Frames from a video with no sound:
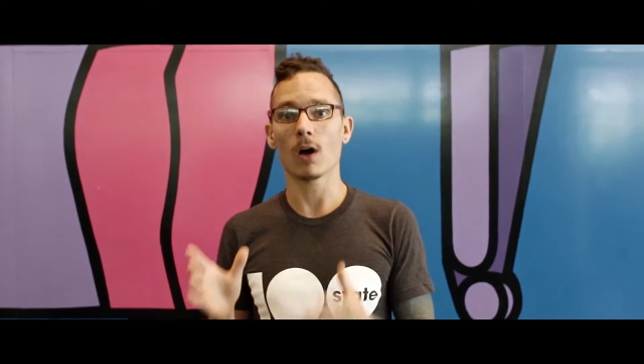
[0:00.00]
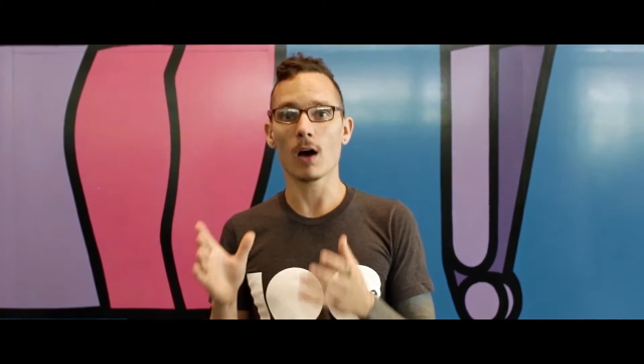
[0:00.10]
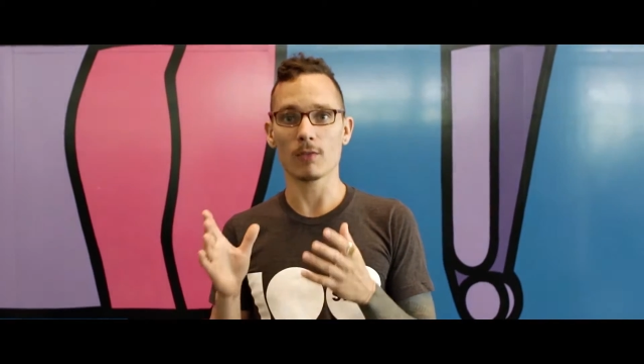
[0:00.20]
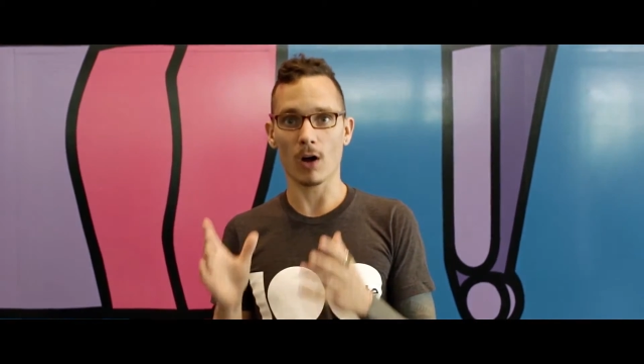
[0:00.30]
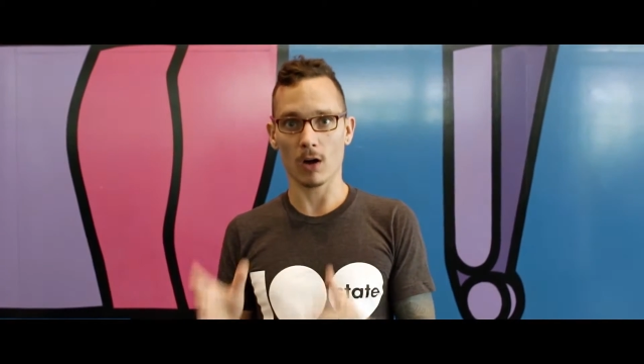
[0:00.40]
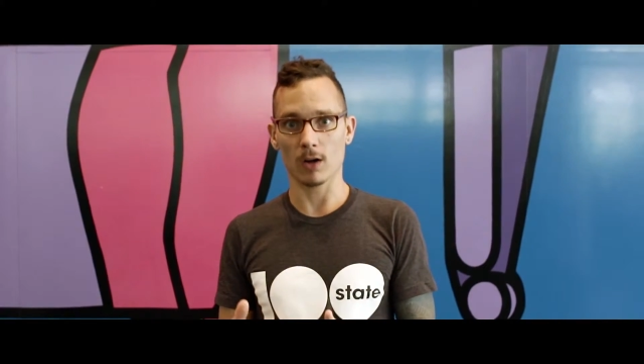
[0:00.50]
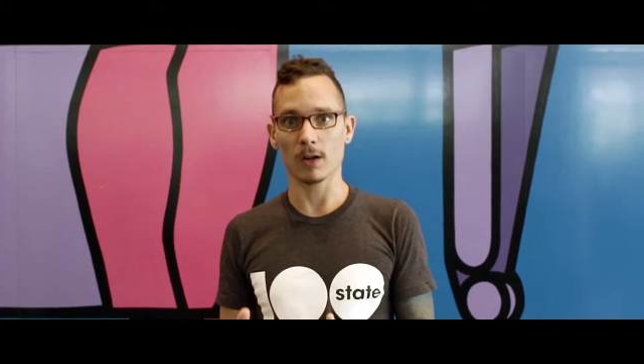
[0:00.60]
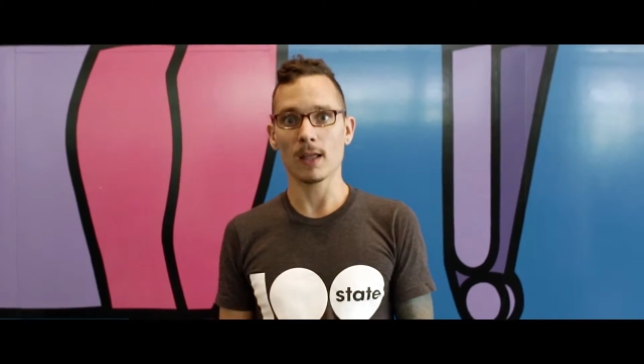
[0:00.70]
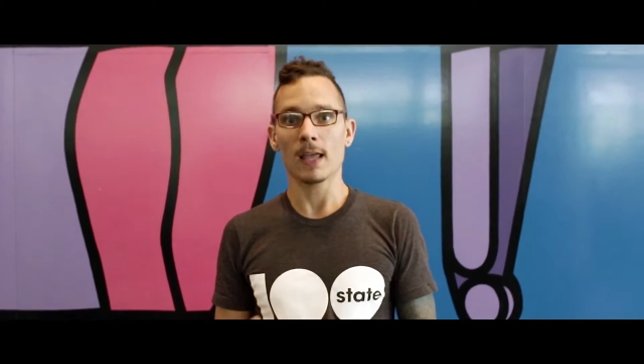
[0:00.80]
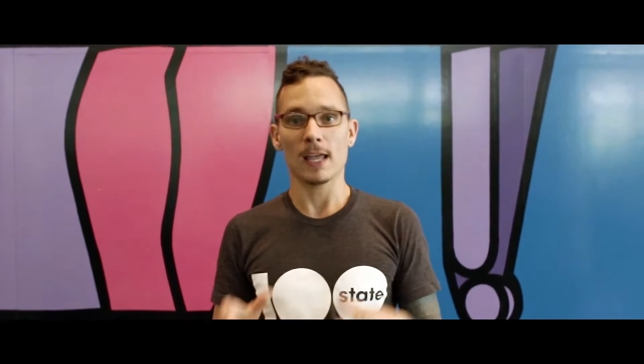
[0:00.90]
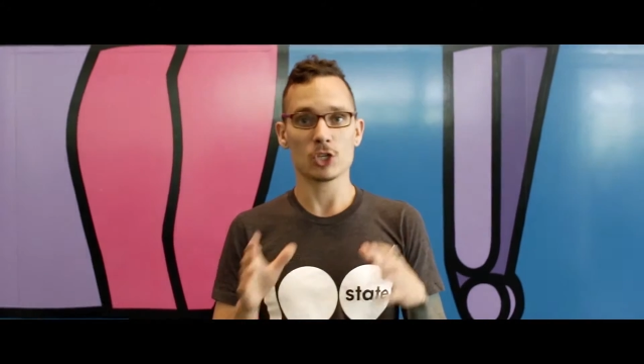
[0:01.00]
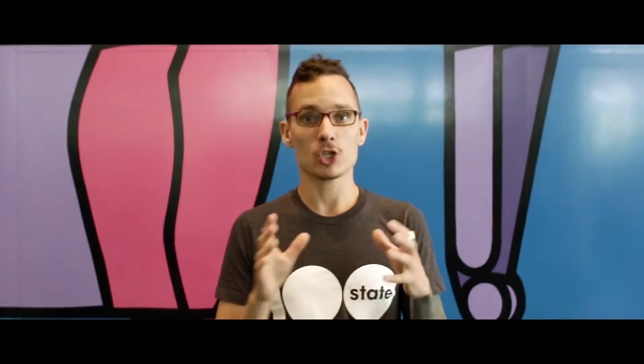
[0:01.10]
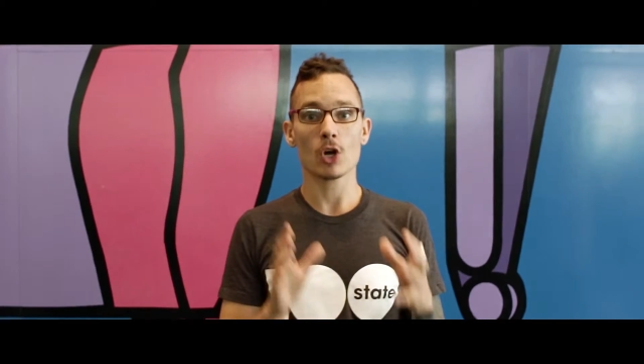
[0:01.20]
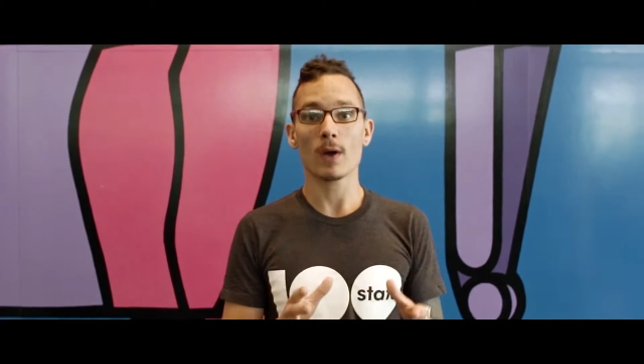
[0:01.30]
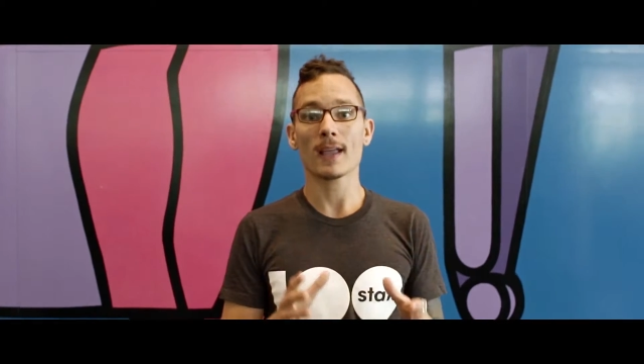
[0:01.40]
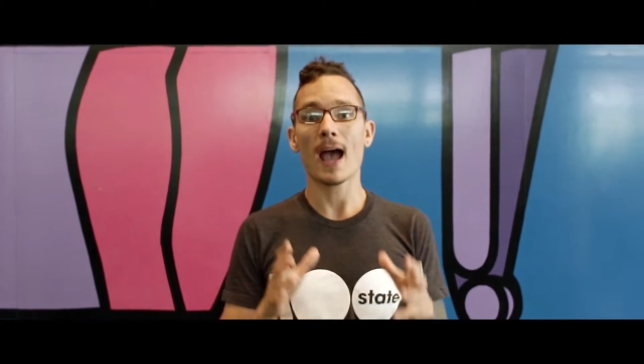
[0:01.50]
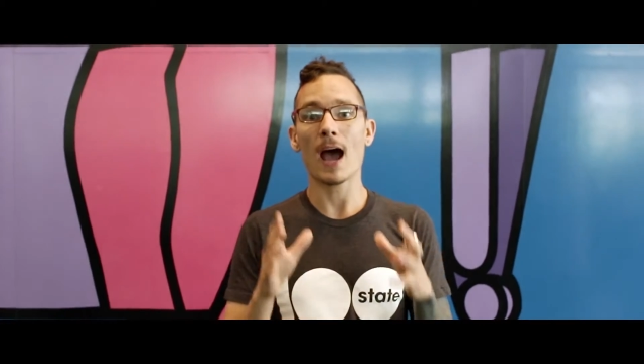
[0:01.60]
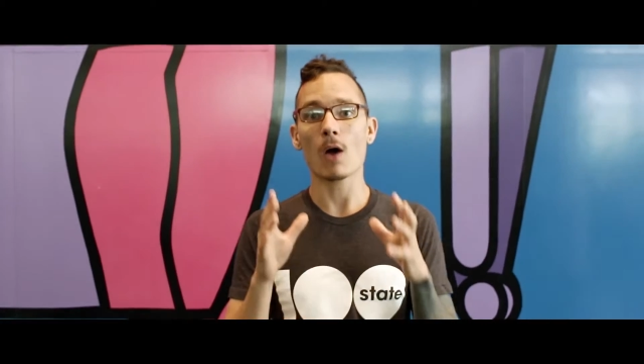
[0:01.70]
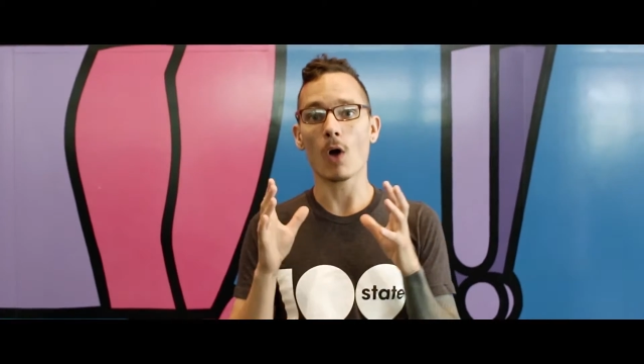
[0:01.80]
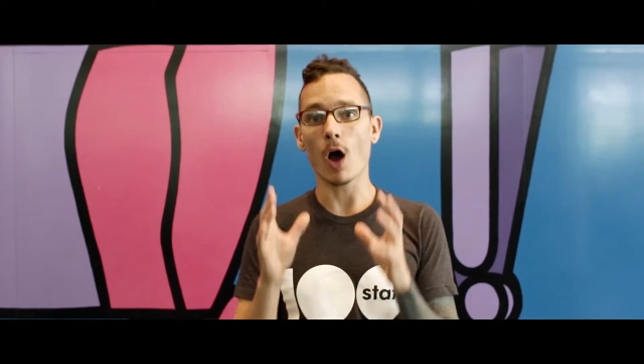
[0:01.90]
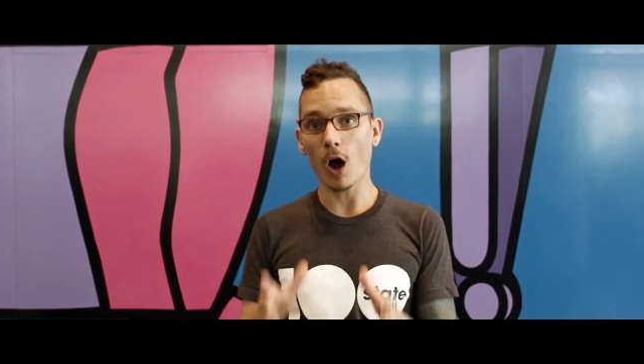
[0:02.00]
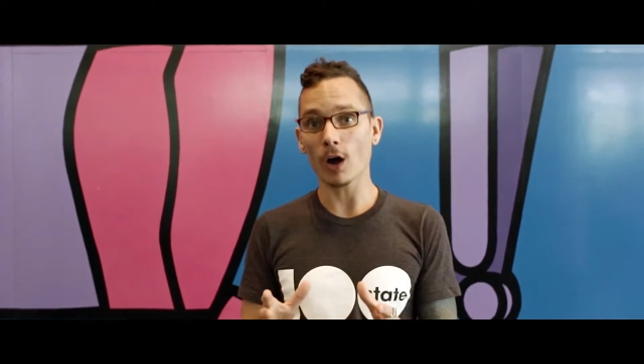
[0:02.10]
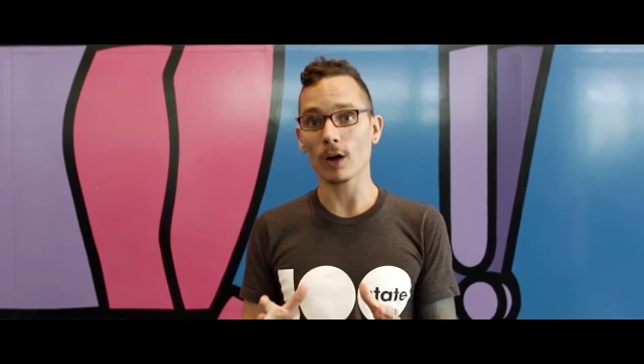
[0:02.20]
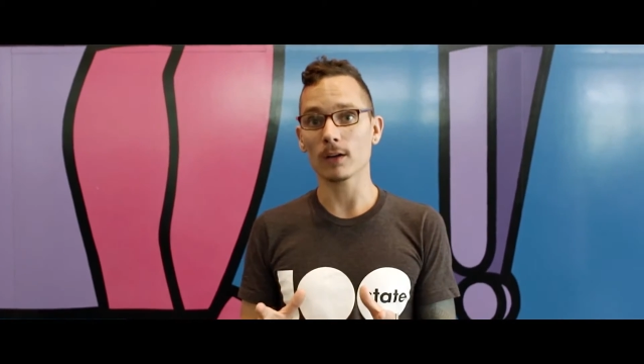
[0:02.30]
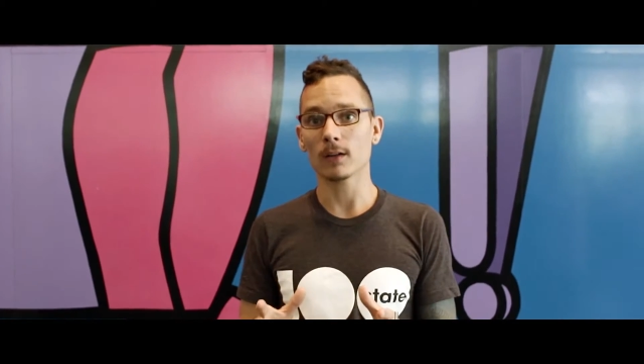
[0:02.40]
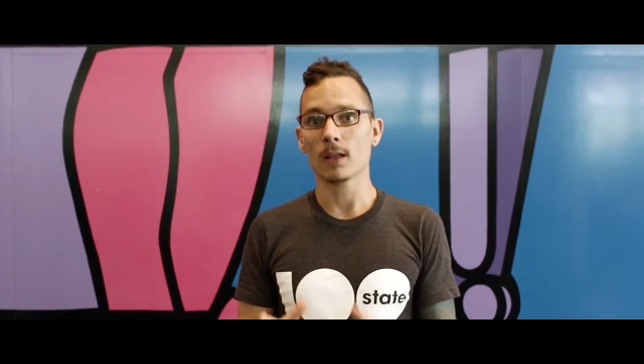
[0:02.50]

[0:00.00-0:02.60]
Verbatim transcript: of art and showing how art